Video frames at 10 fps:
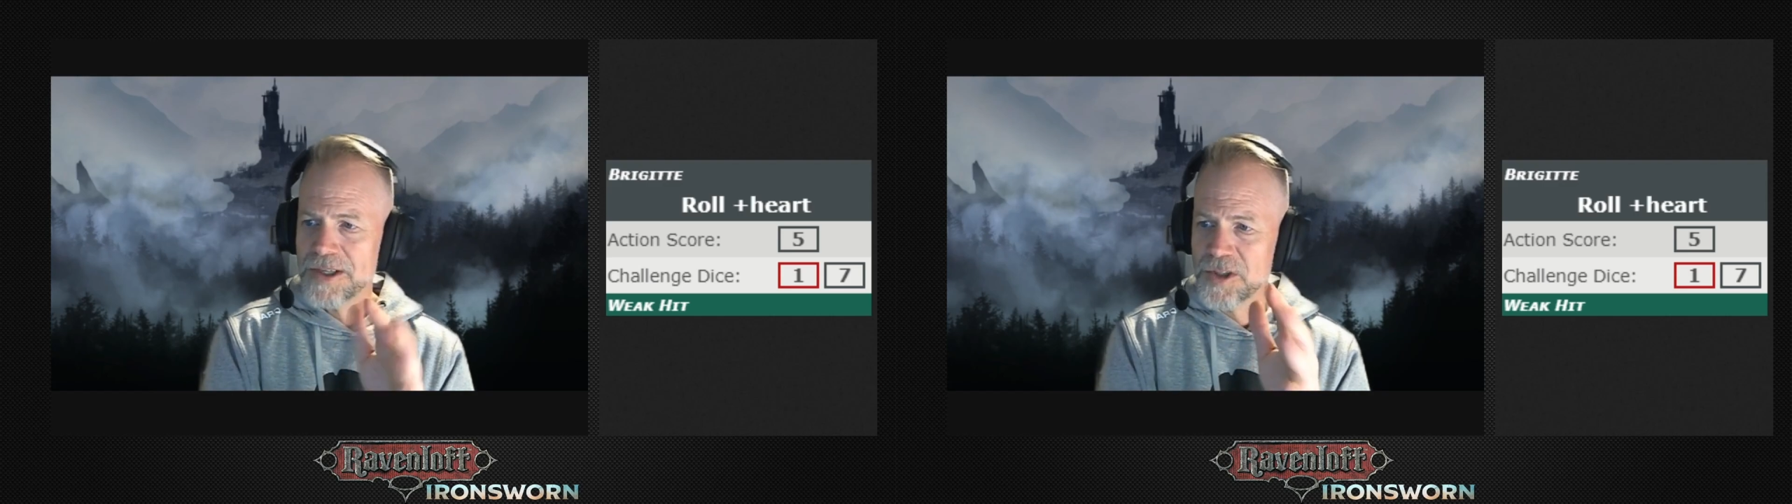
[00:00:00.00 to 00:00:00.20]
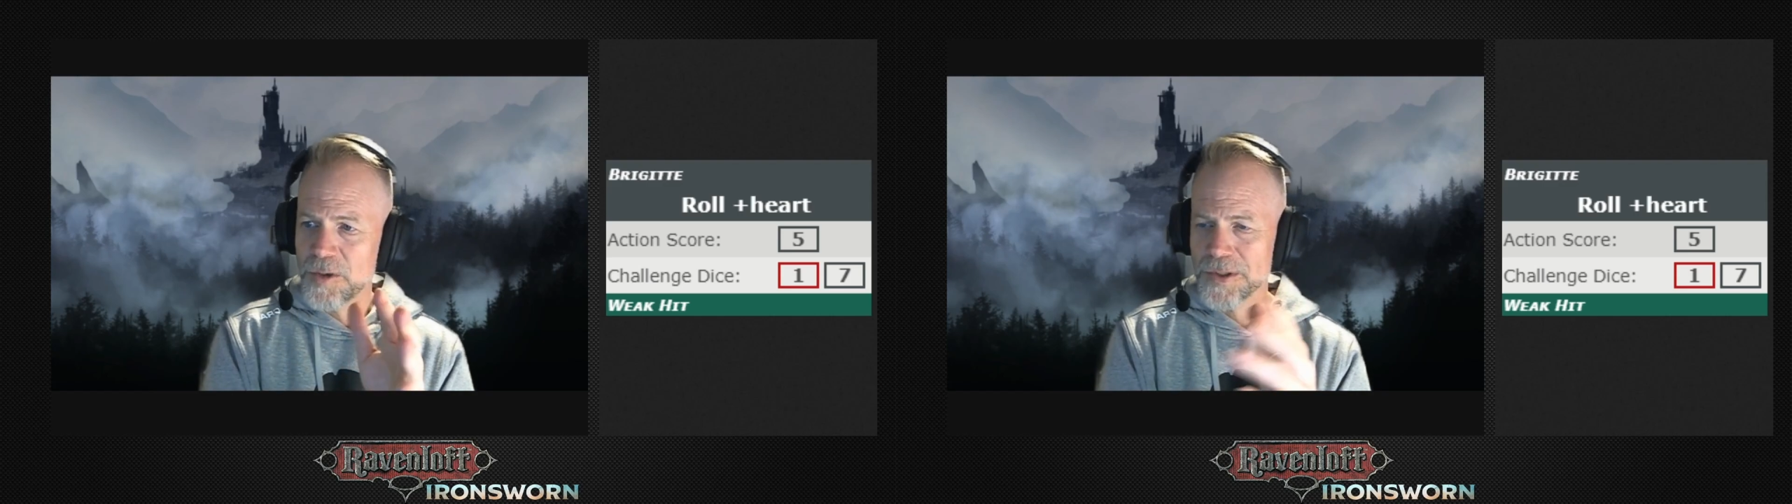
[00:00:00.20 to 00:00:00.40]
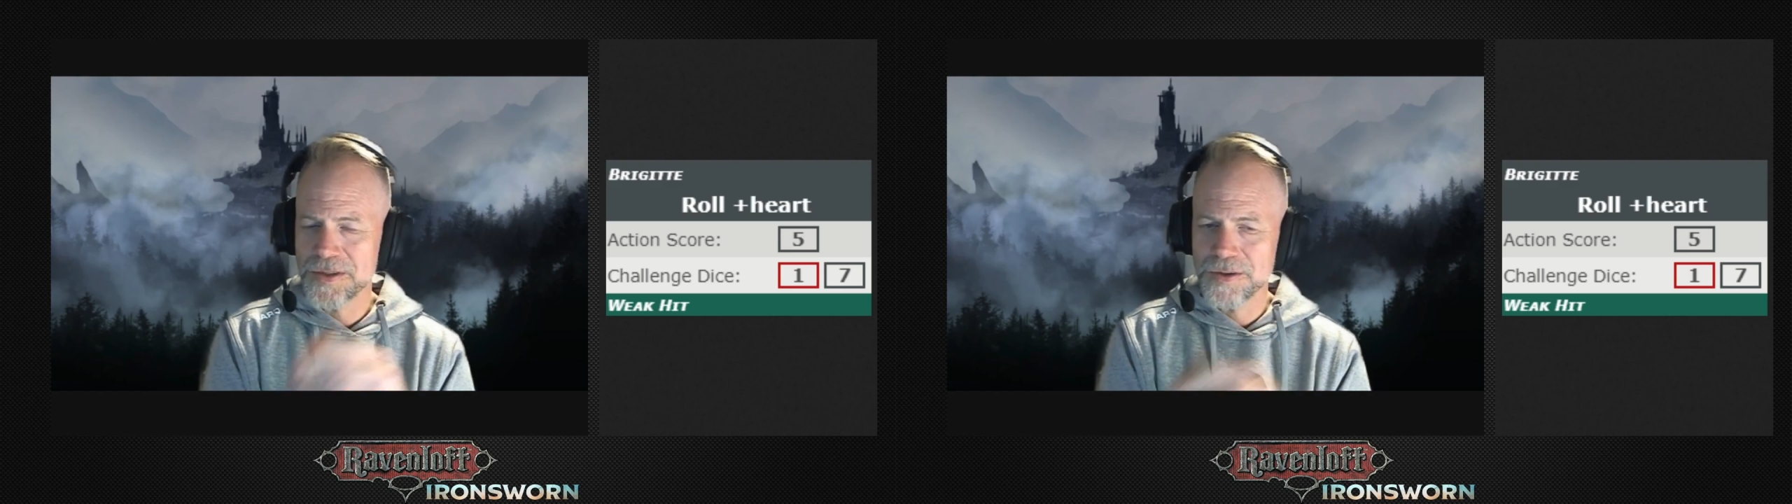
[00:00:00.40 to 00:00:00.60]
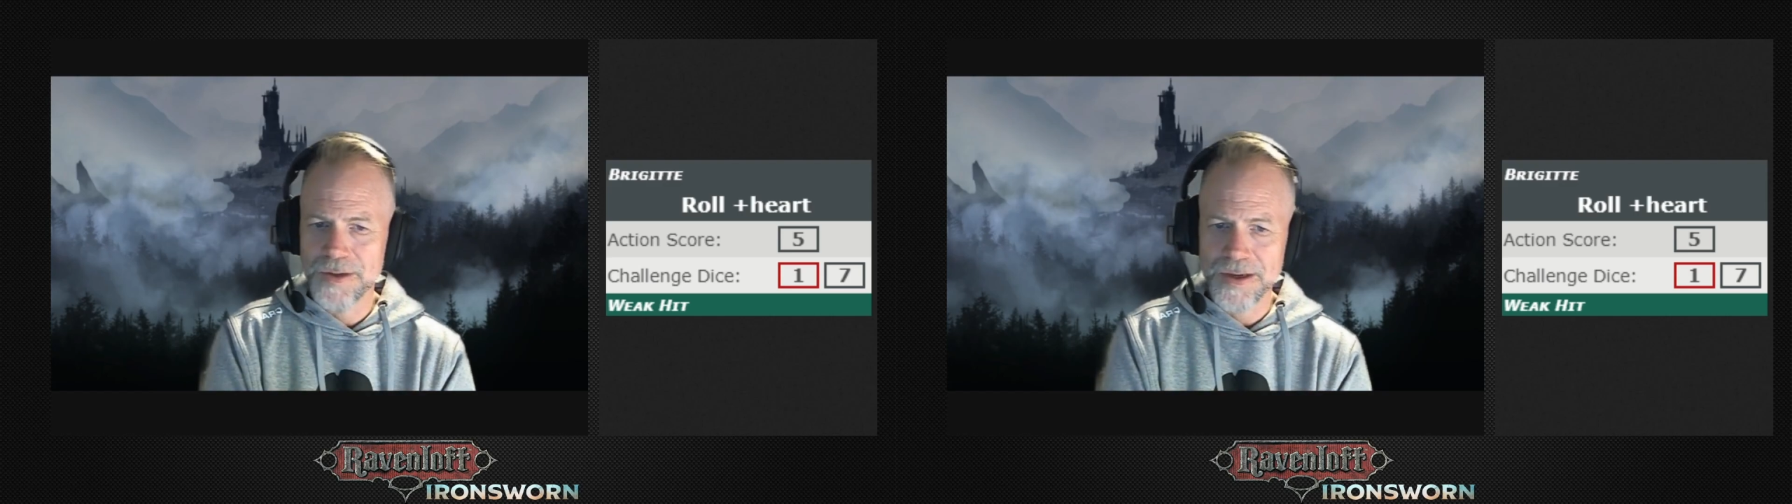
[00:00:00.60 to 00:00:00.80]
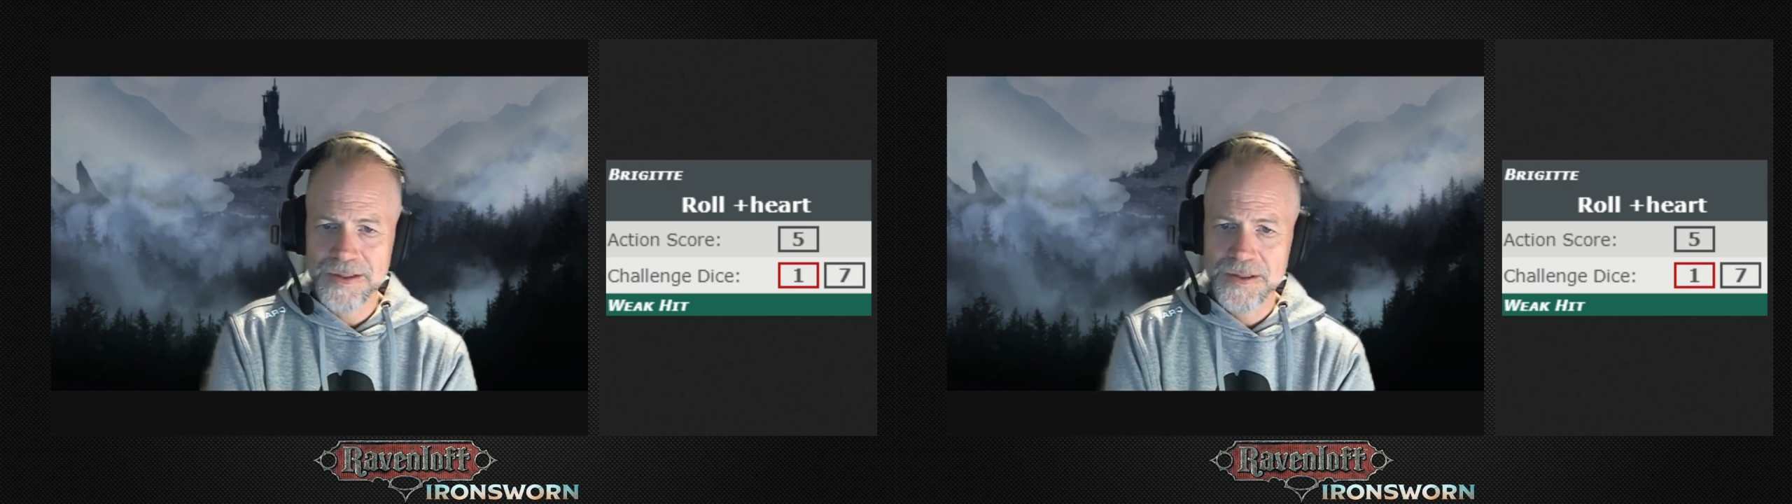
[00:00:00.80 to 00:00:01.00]
sure what to do
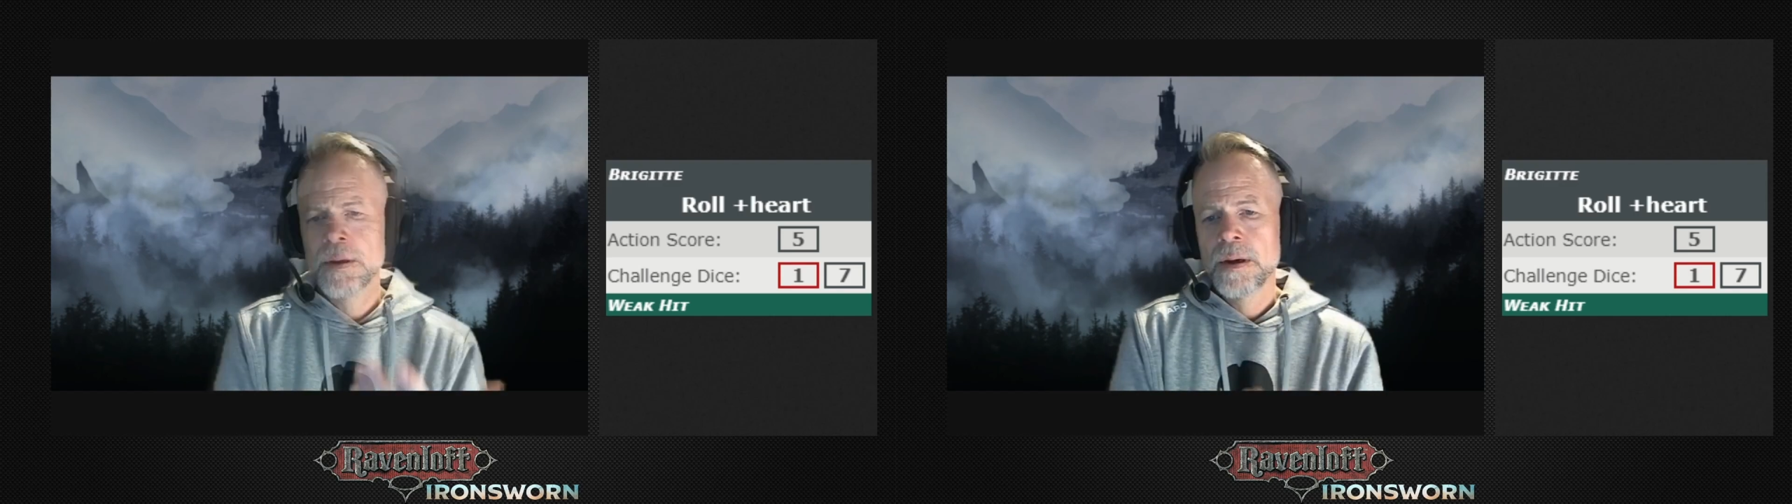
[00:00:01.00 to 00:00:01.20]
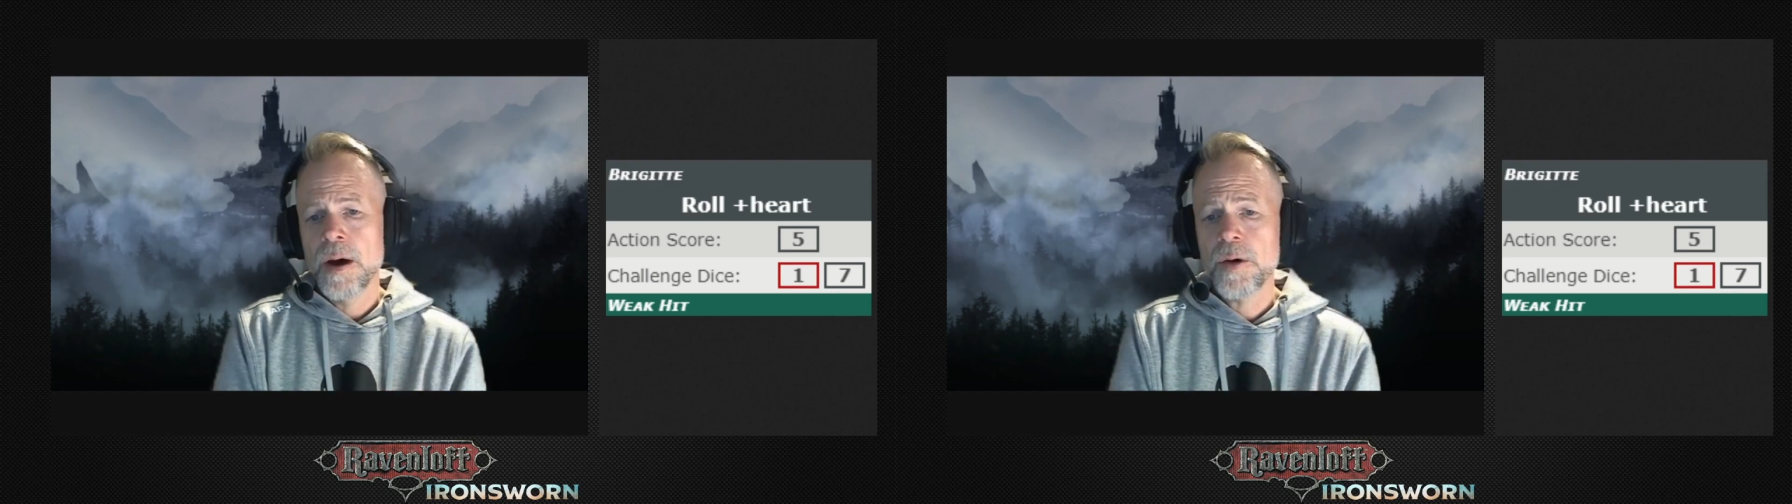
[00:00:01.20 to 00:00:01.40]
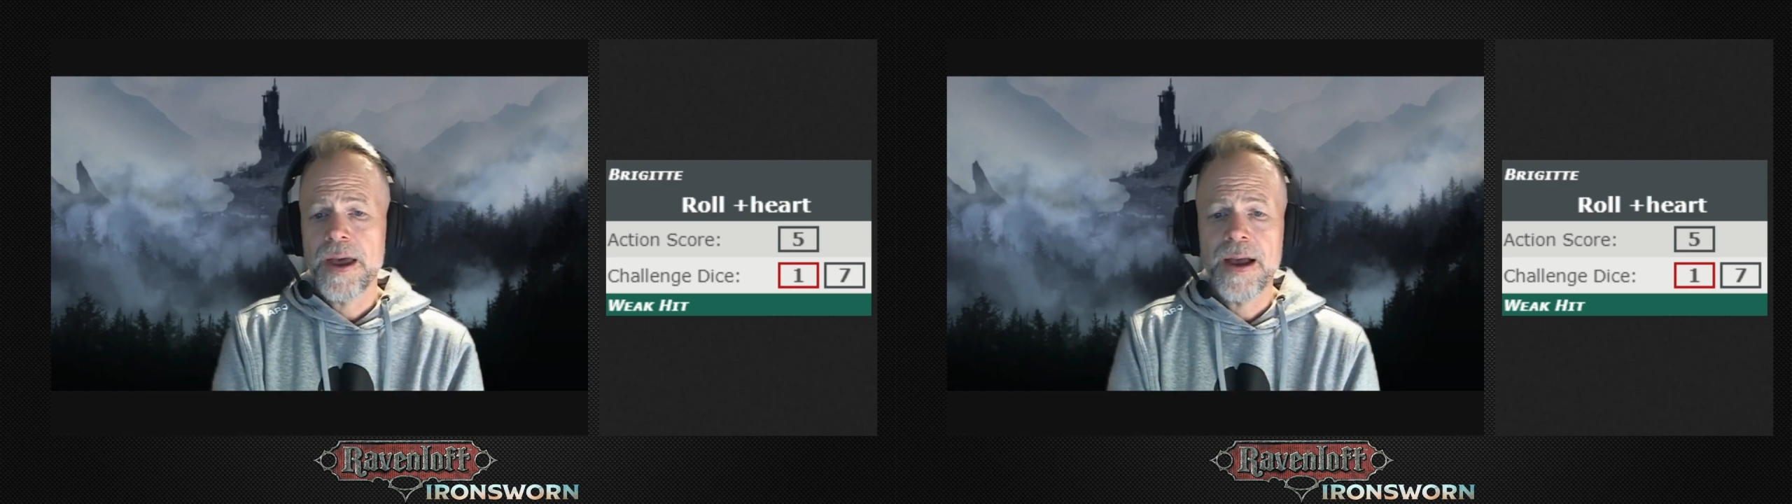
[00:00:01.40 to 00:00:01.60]
next. Okay,